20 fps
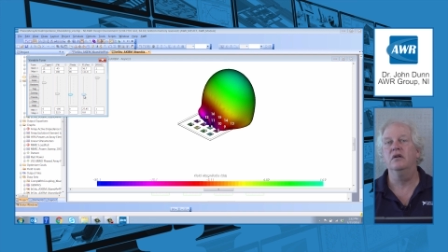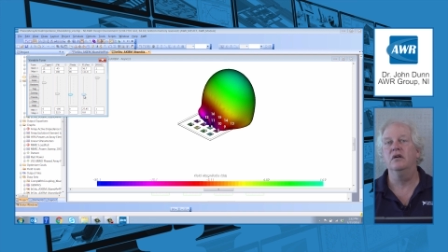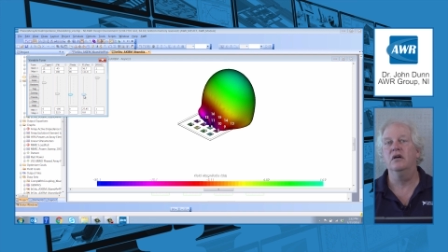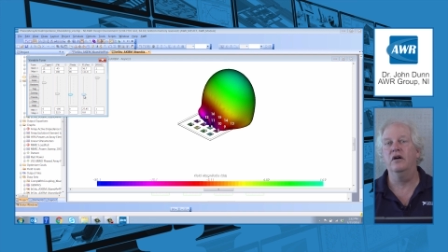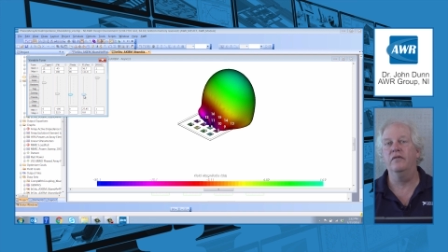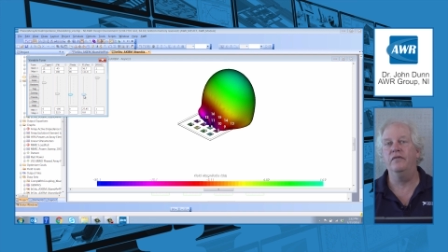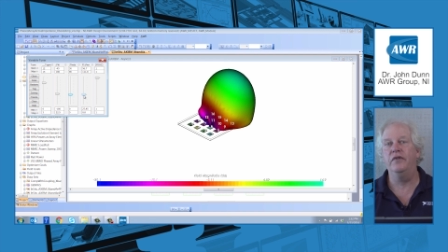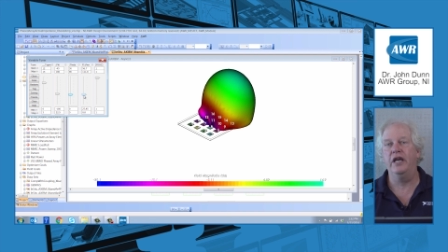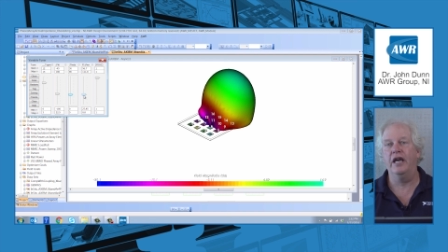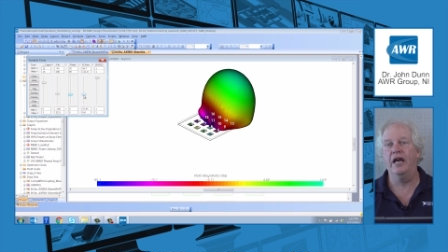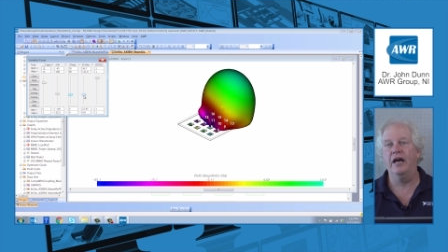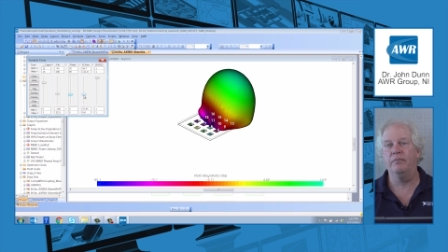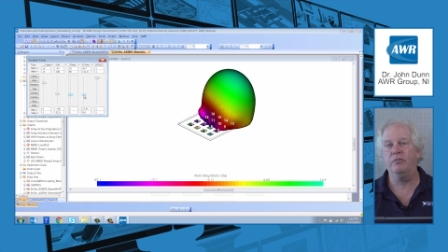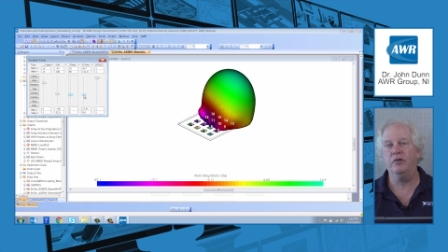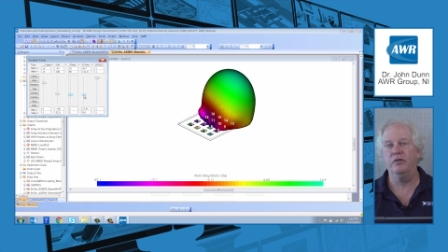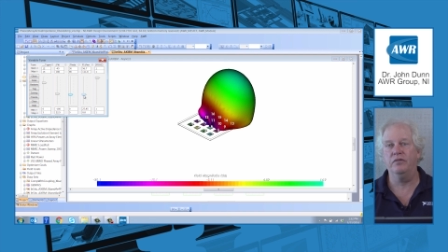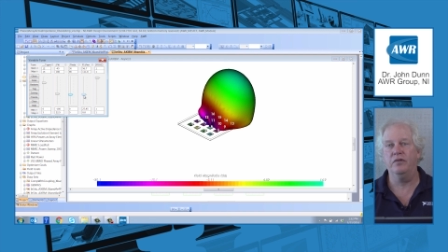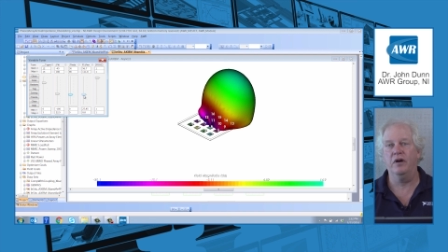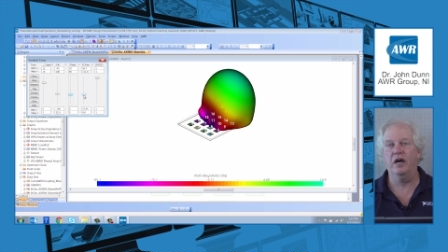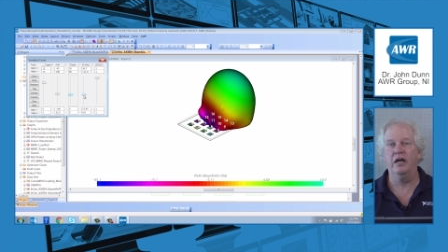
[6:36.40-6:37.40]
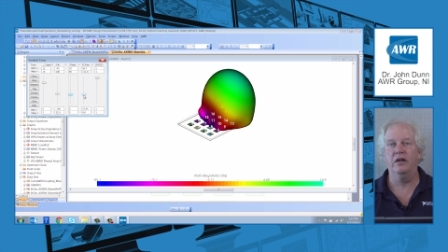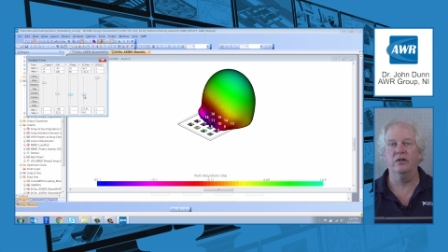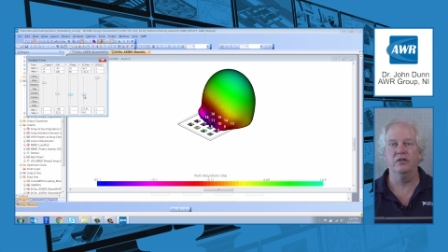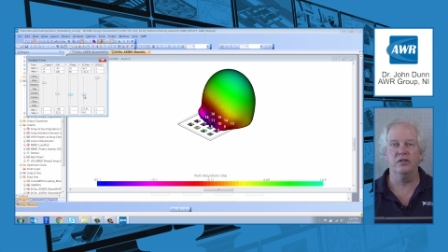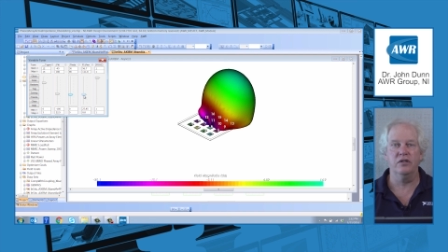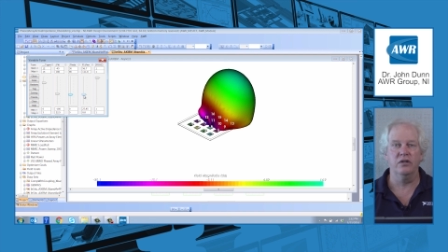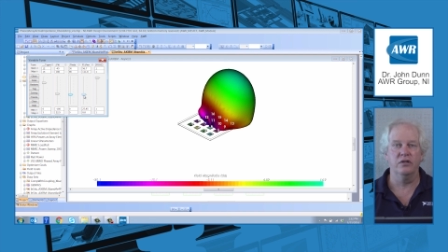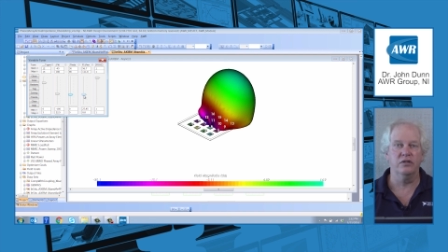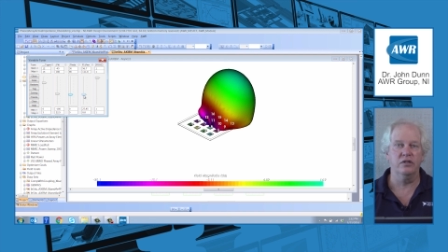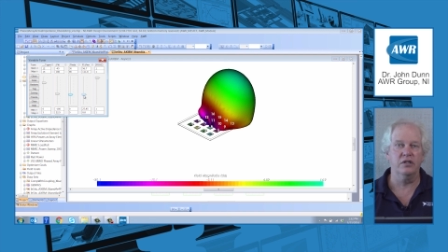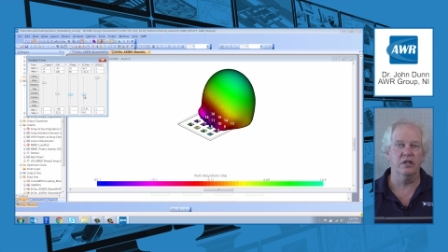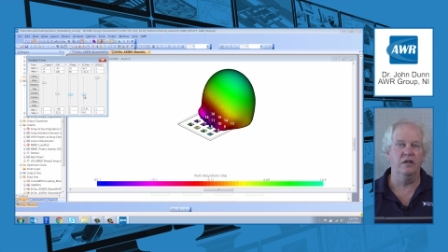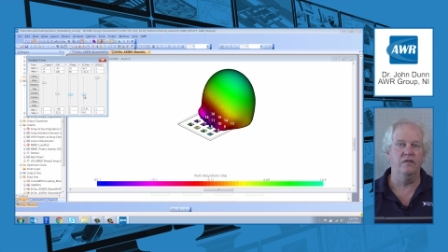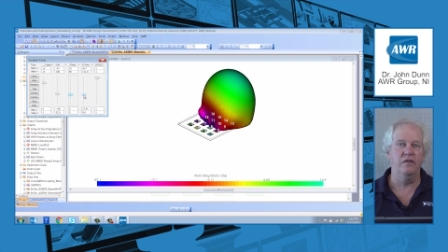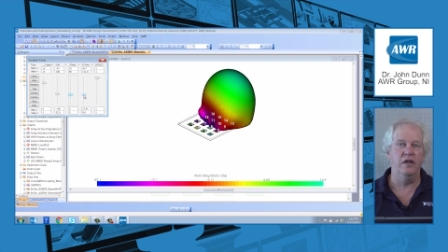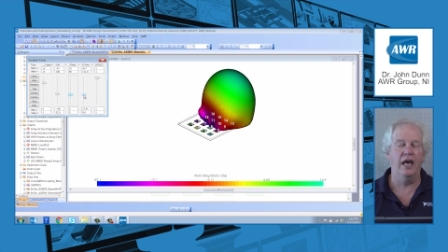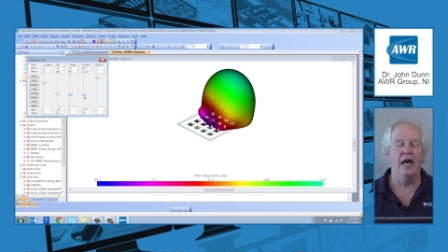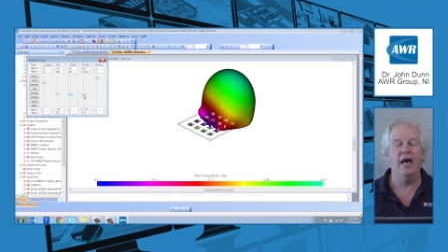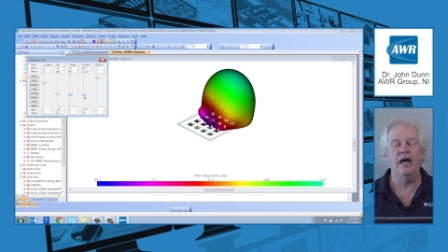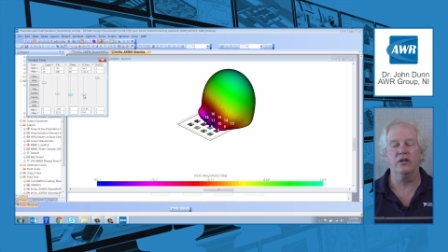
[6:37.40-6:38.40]
of the amplifiers. They're seeing
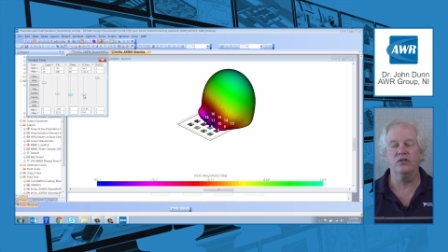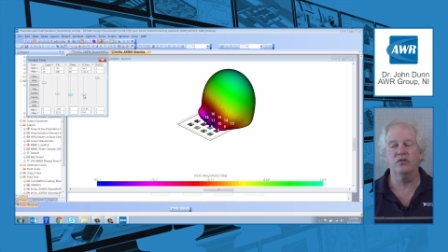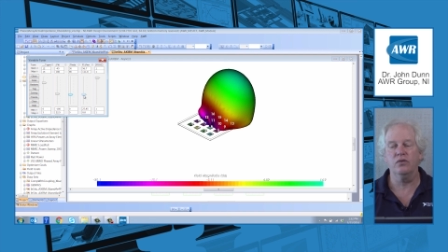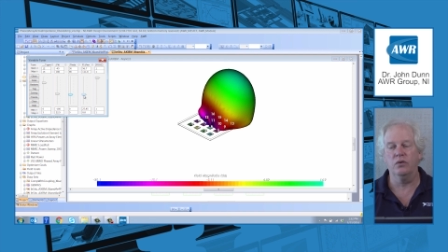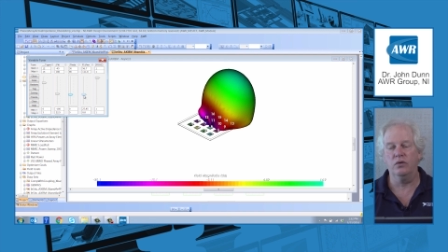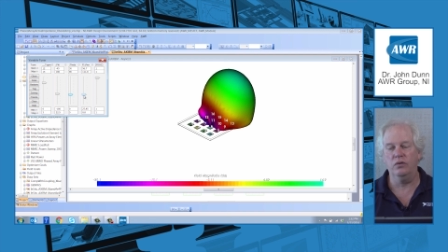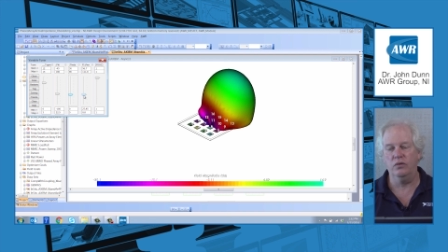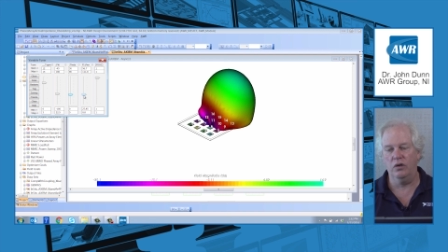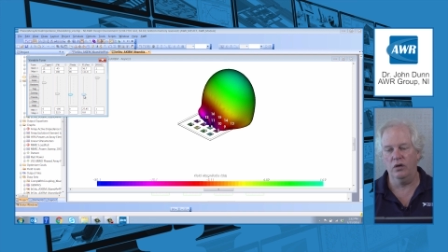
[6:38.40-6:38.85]
the actual